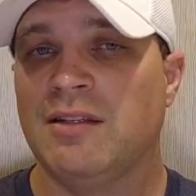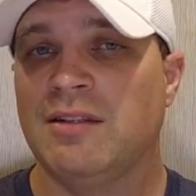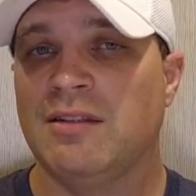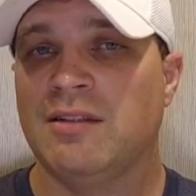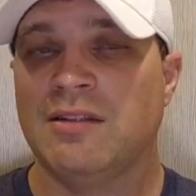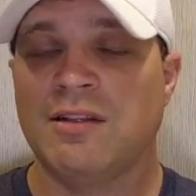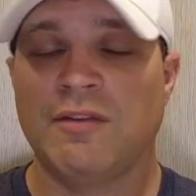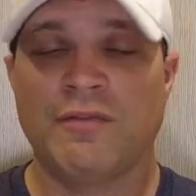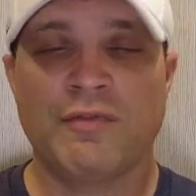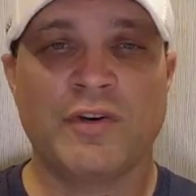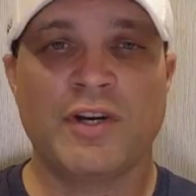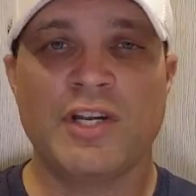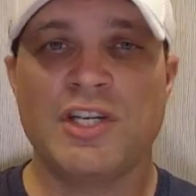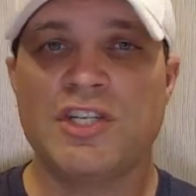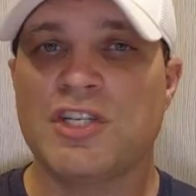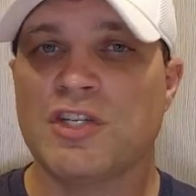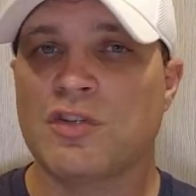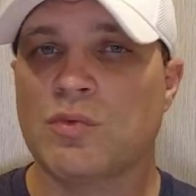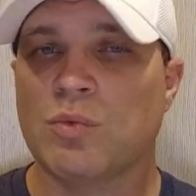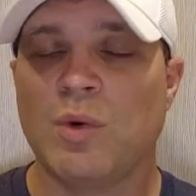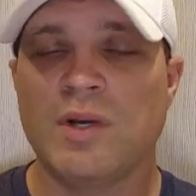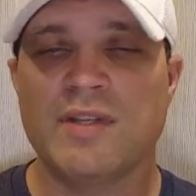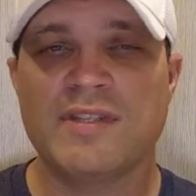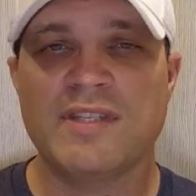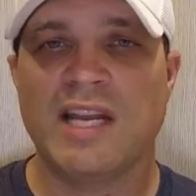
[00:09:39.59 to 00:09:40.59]
the fridge
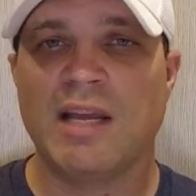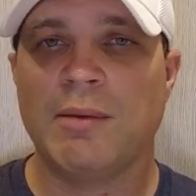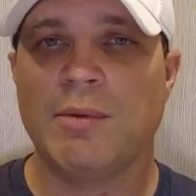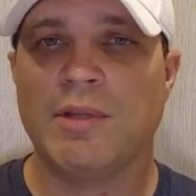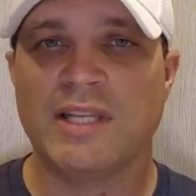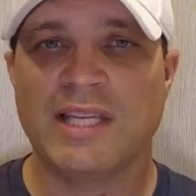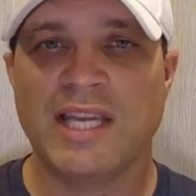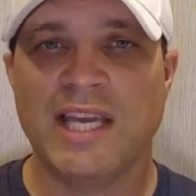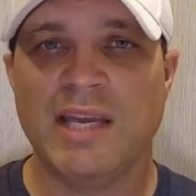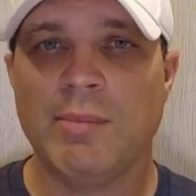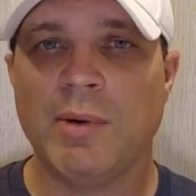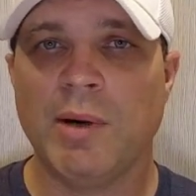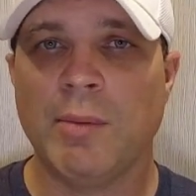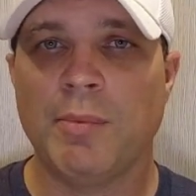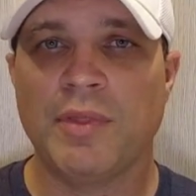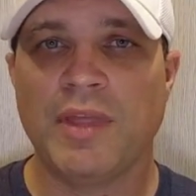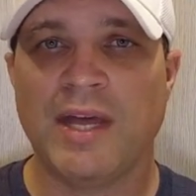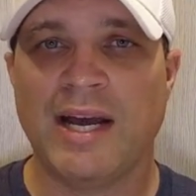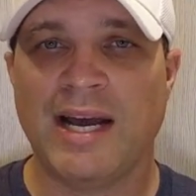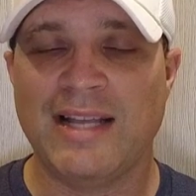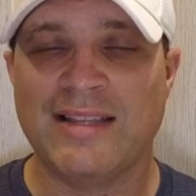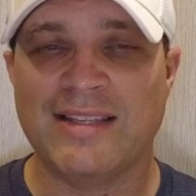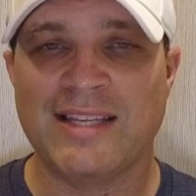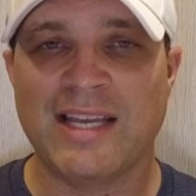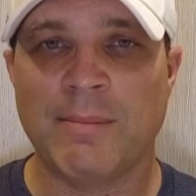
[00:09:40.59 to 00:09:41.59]
just wasn't able to keep up with the
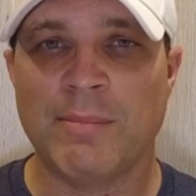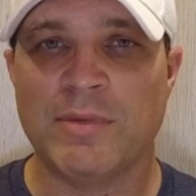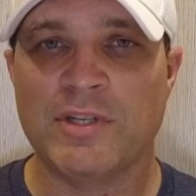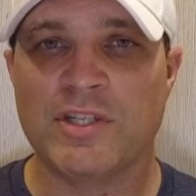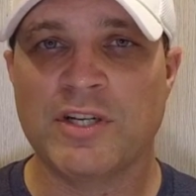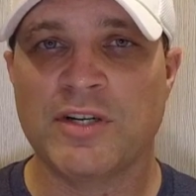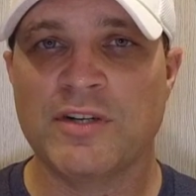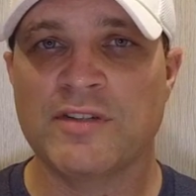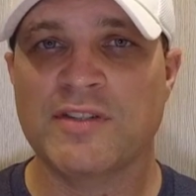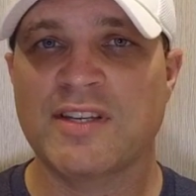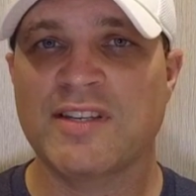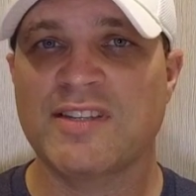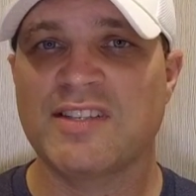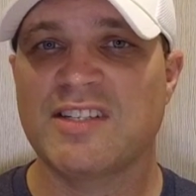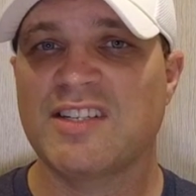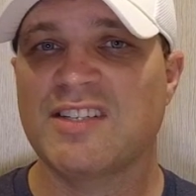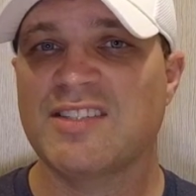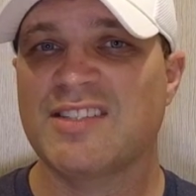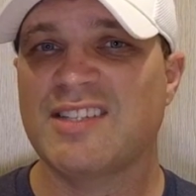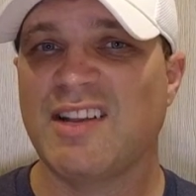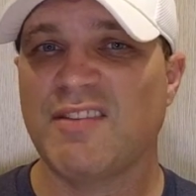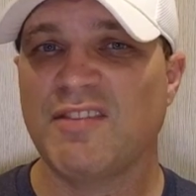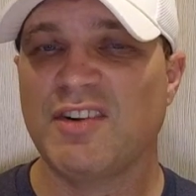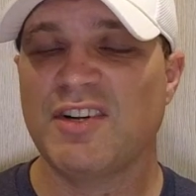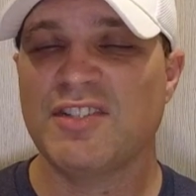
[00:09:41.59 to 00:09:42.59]
hot temperatures because it
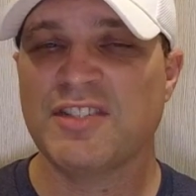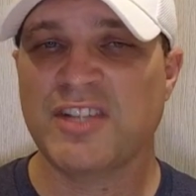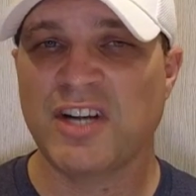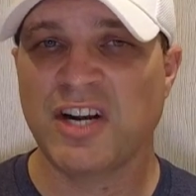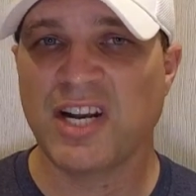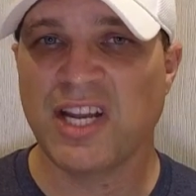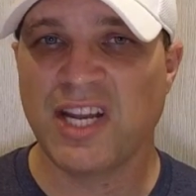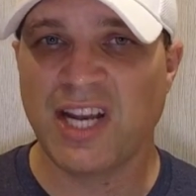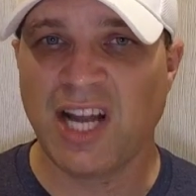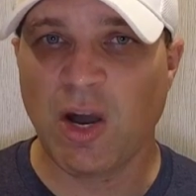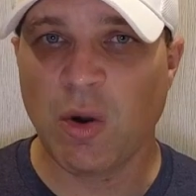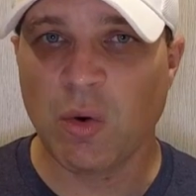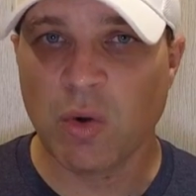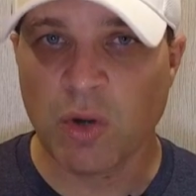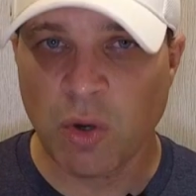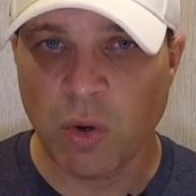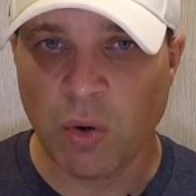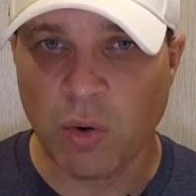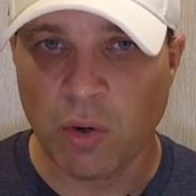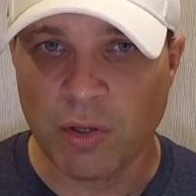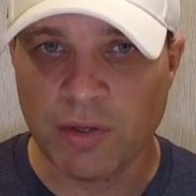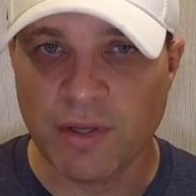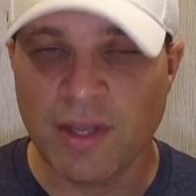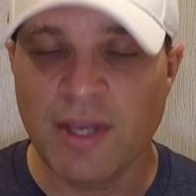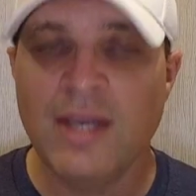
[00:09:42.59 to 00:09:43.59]
just never started out
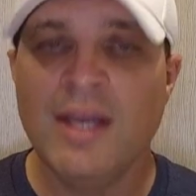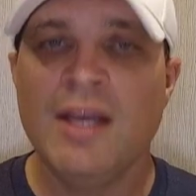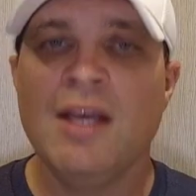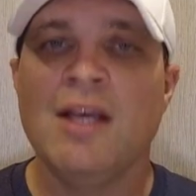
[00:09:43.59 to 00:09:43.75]
cold.